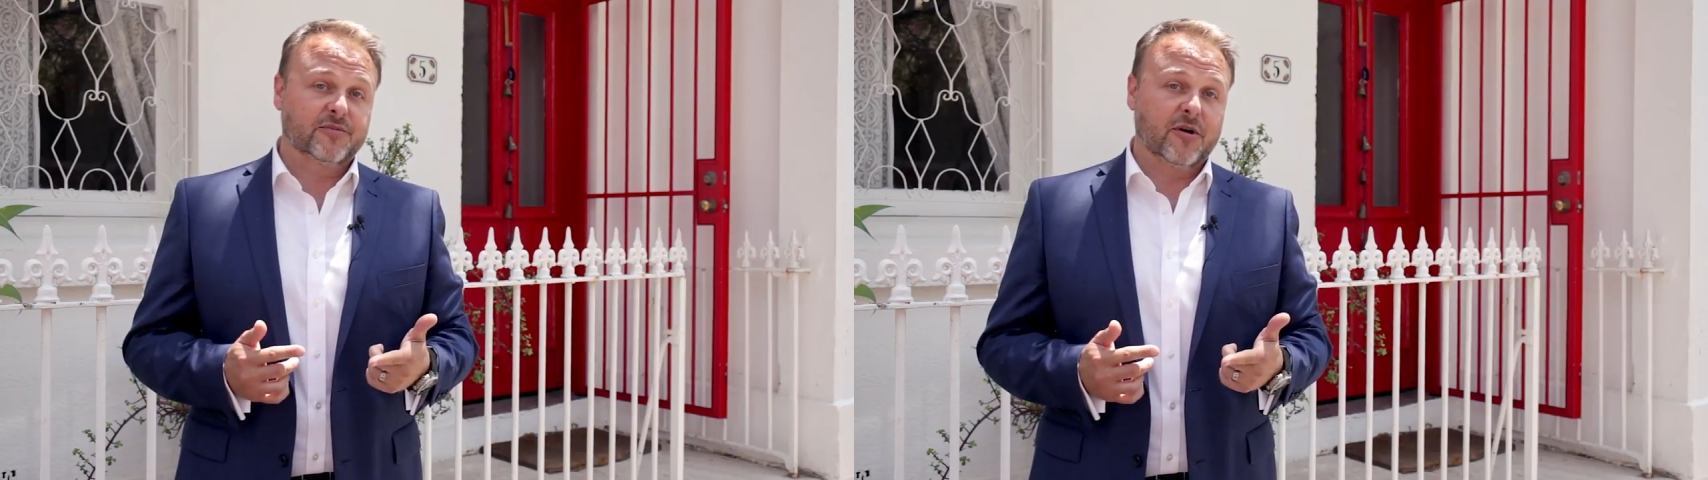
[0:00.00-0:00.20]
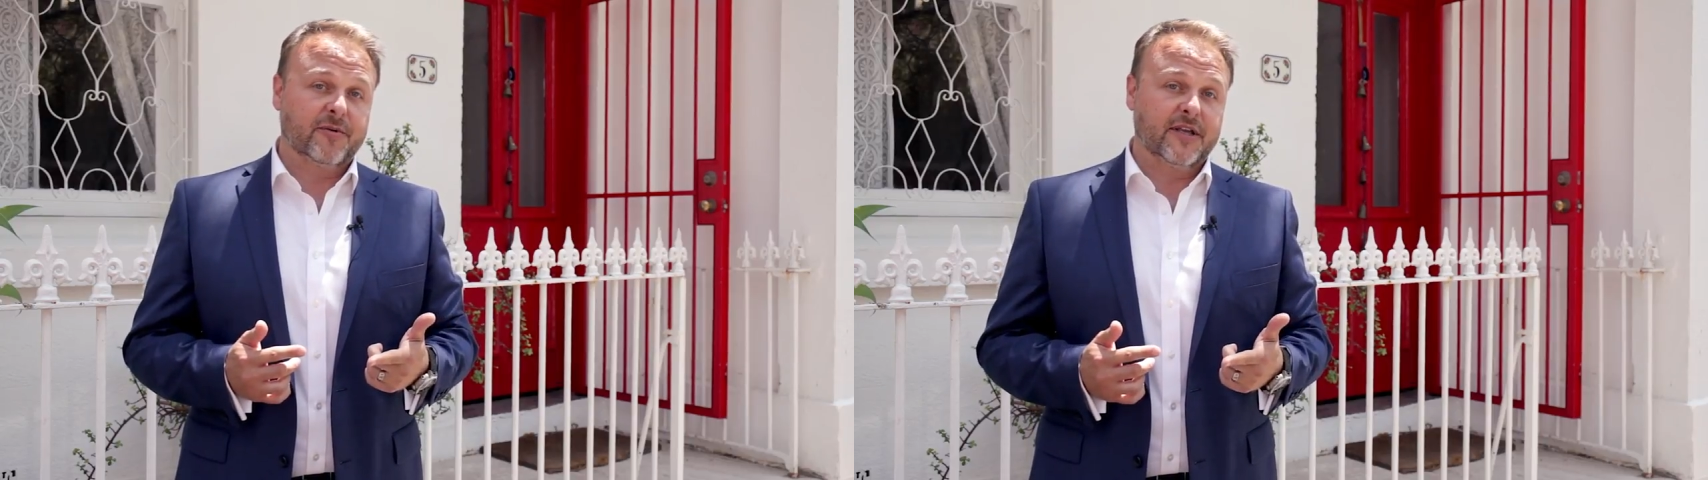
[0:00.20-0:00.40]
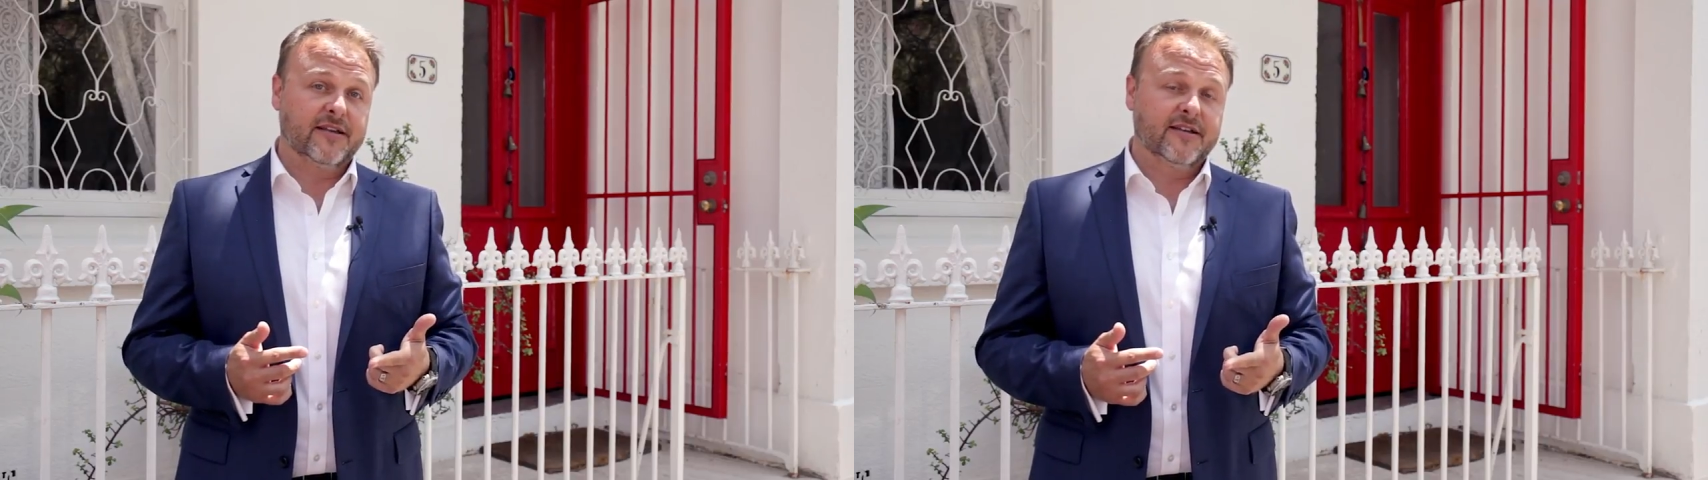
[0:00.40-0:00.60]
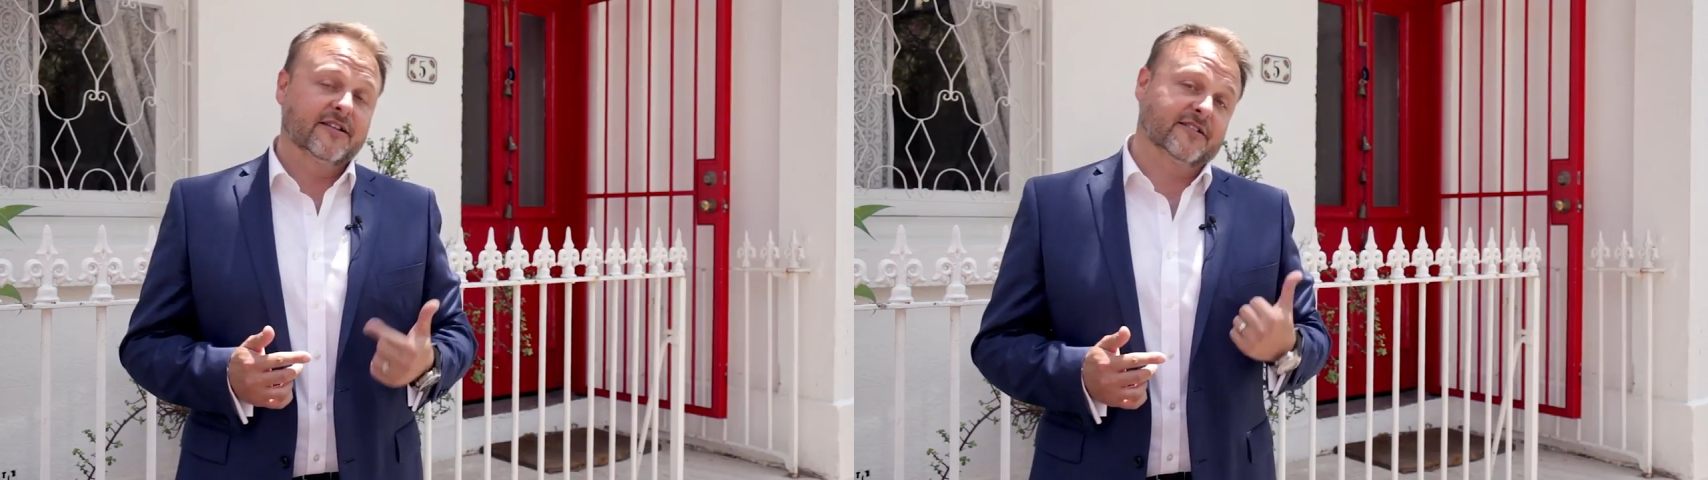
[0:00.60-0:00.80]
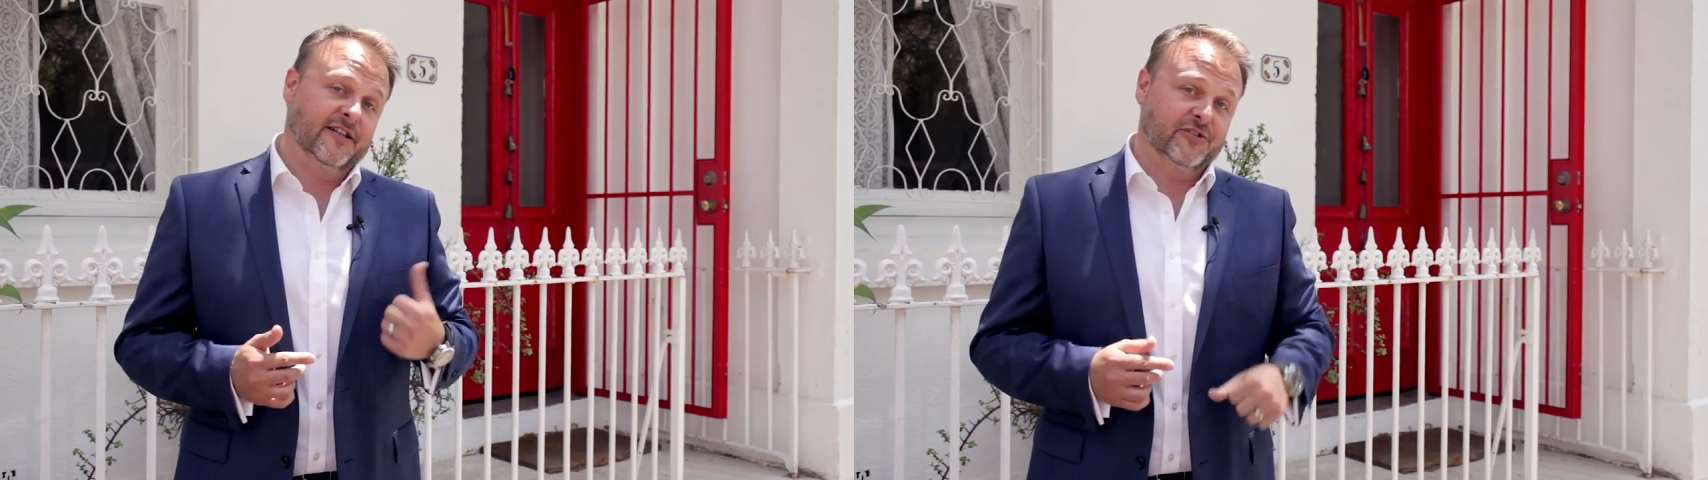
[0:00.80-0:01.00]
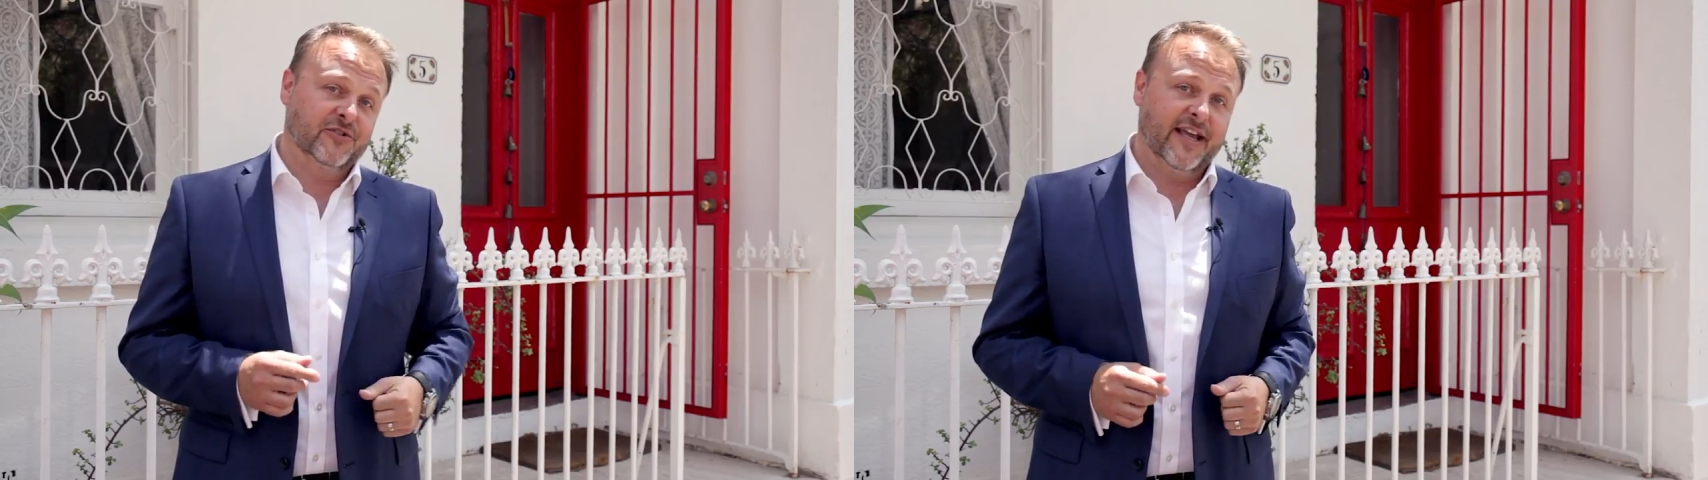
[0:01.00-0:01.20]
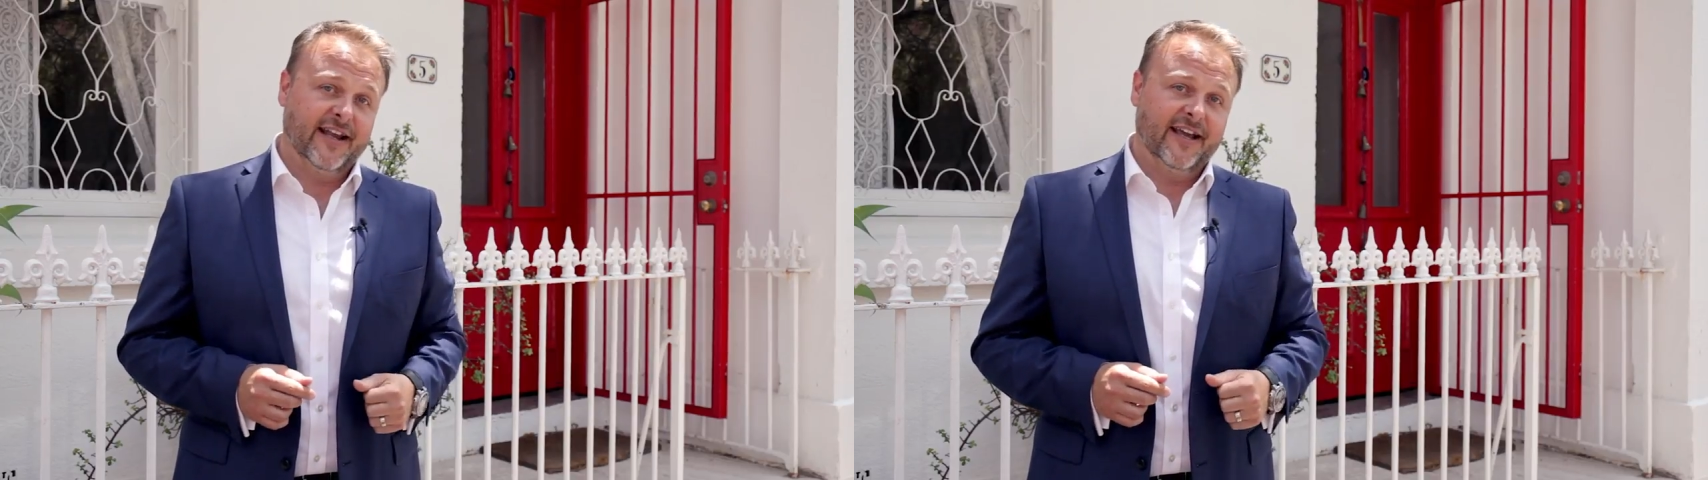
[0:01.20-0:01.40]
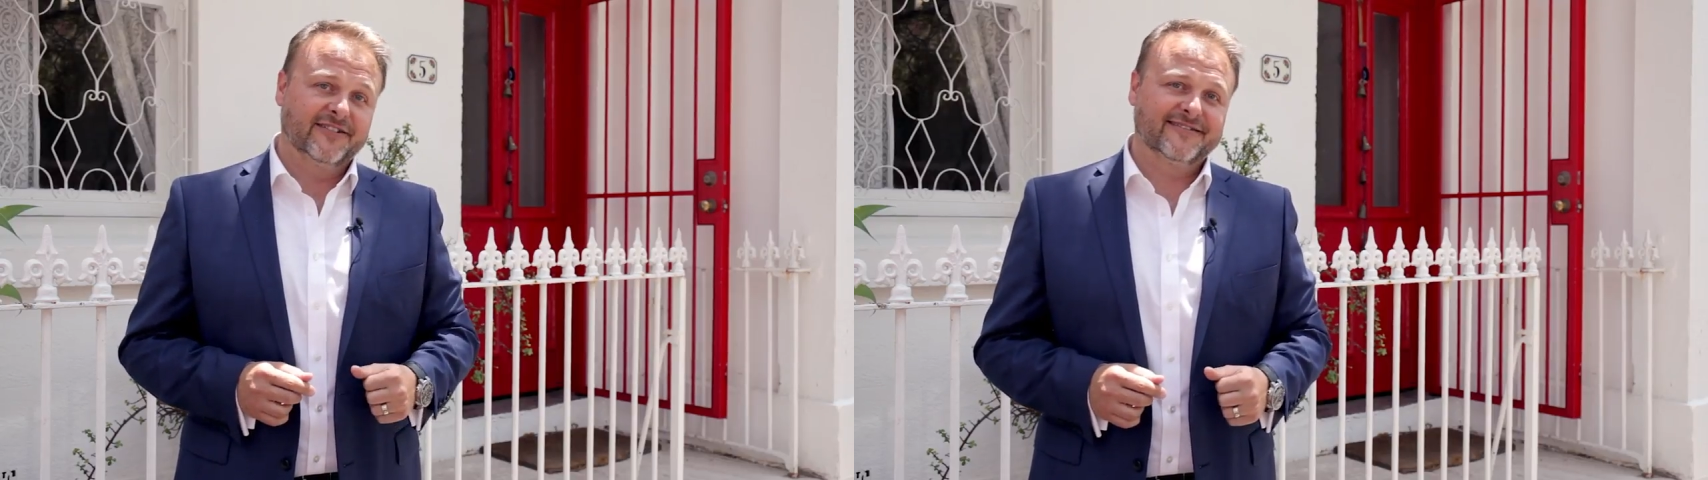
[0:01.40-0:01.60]
property, so let's do that
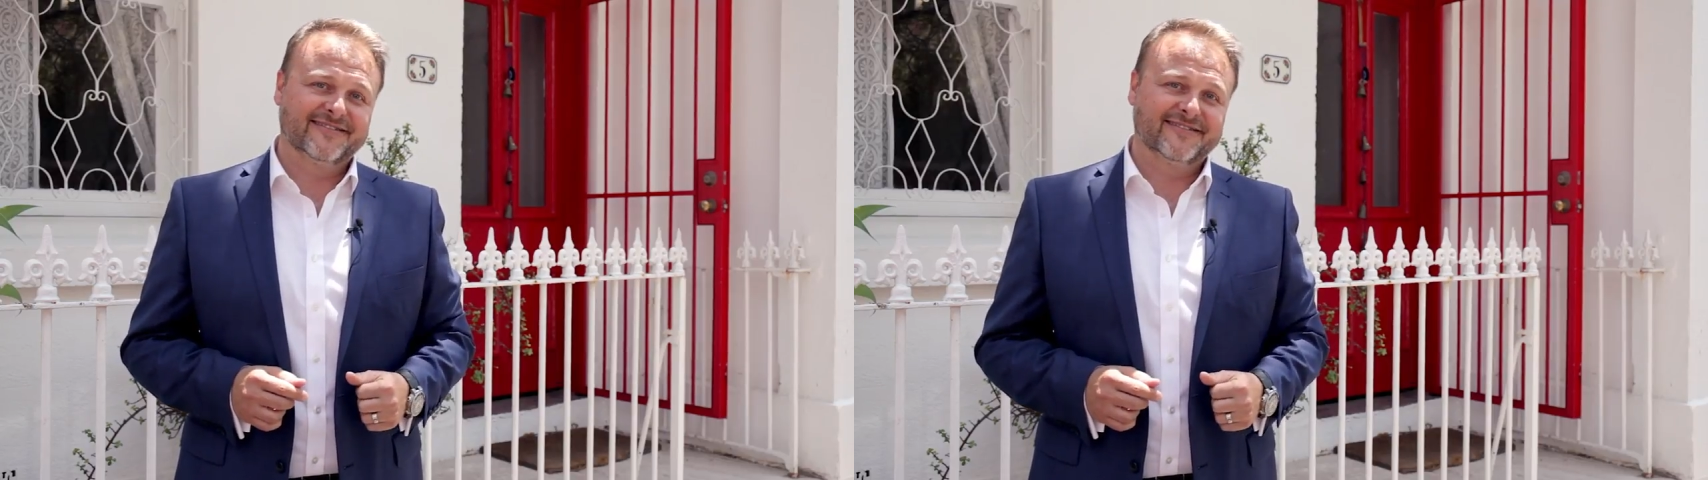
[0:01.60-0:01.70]
now.